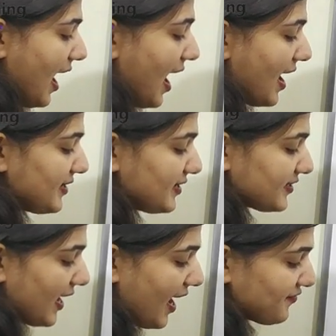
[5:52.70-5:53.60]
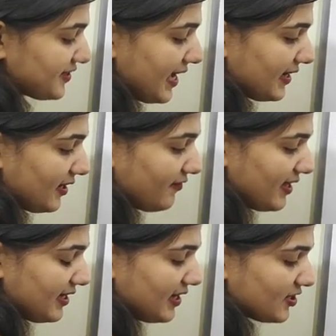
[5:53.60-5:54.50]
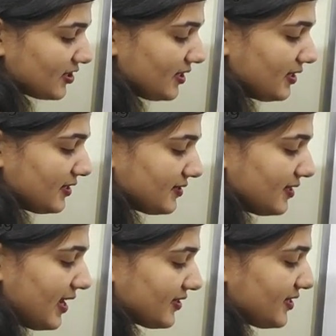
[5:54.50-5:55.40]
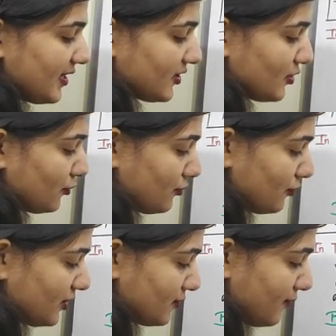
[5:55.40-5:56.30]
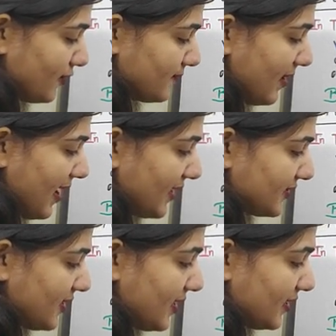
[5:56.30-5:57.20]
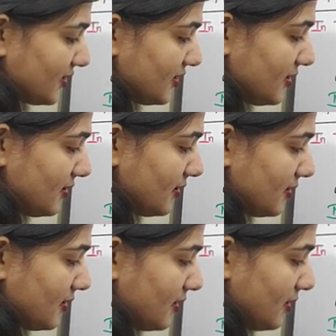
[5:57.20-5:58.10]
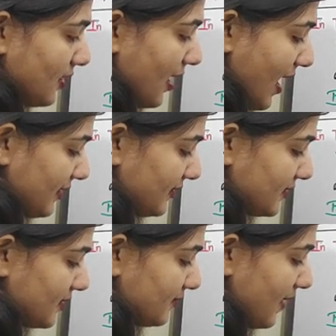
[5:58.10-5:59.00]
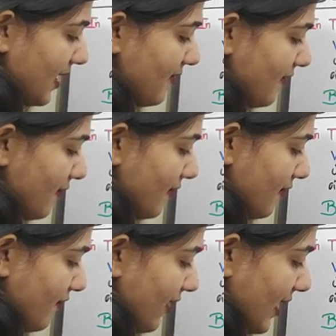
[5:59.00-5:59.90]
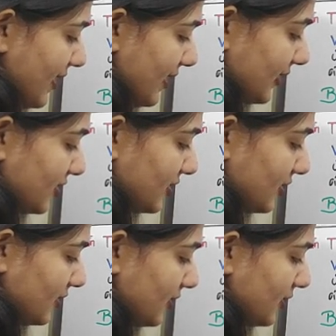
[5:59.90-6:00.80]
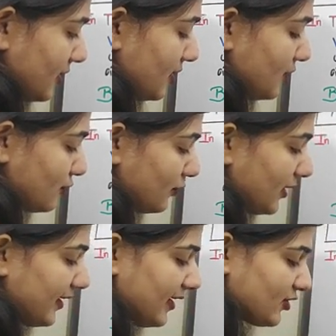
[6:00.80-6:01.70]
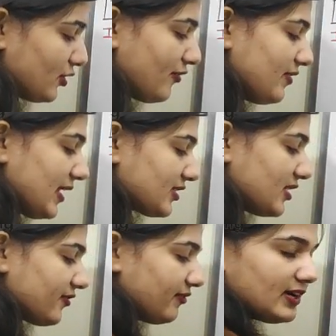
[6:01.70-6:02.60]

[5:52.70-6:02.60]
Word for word: and its half cycle variation is in x direction. So this was my x direction and this is my y direction. So the direction of electric